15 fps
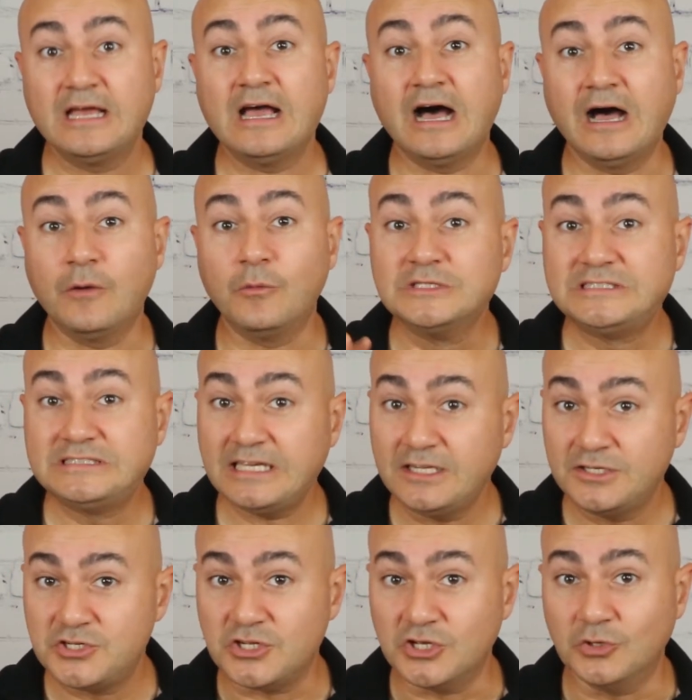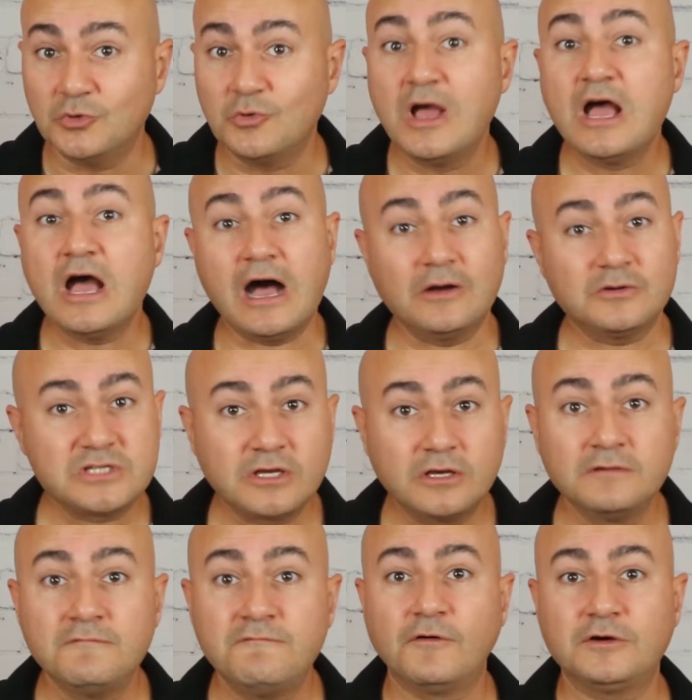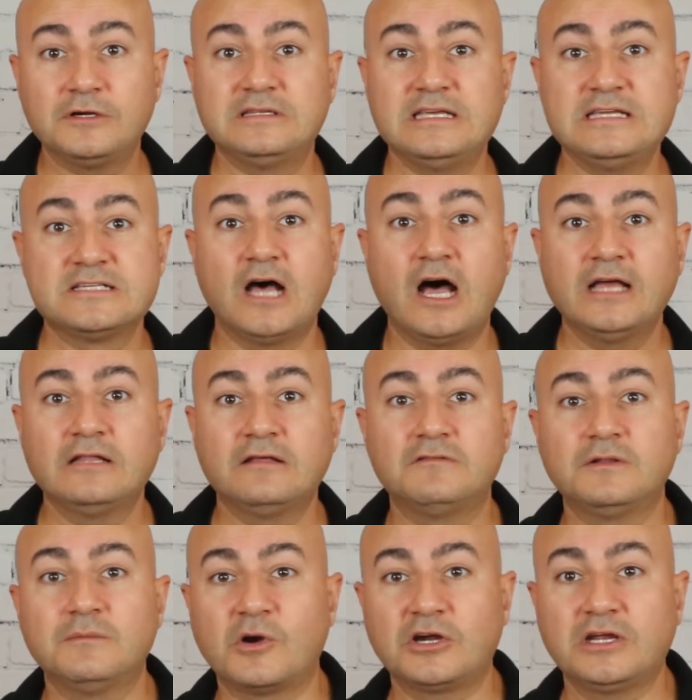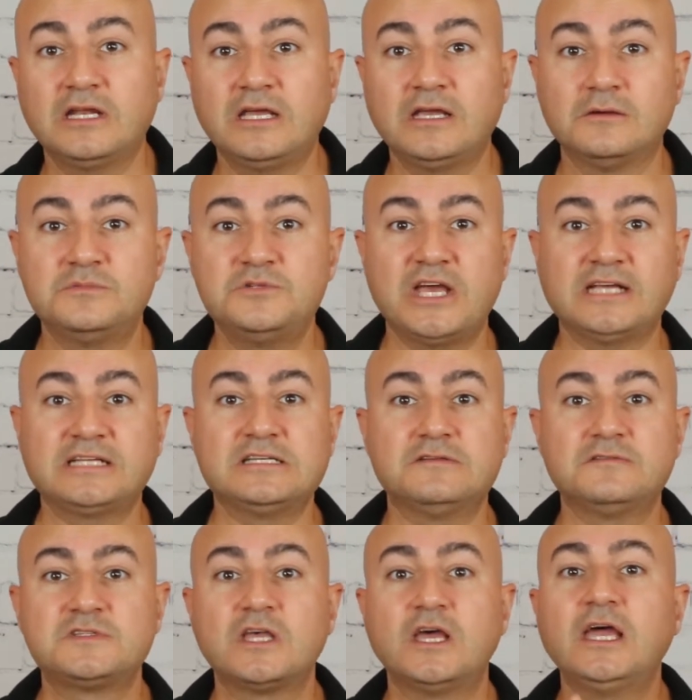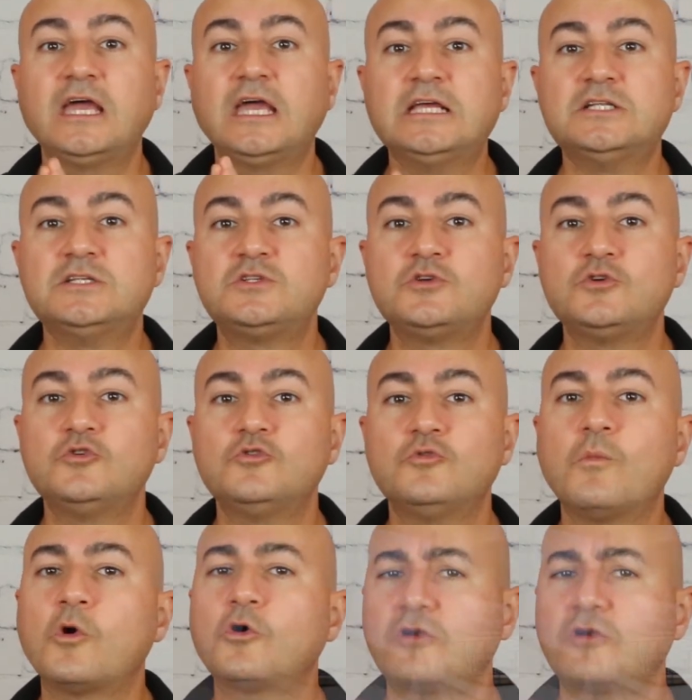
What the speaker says: I will teach you how to convert these high-level marketing objectives into more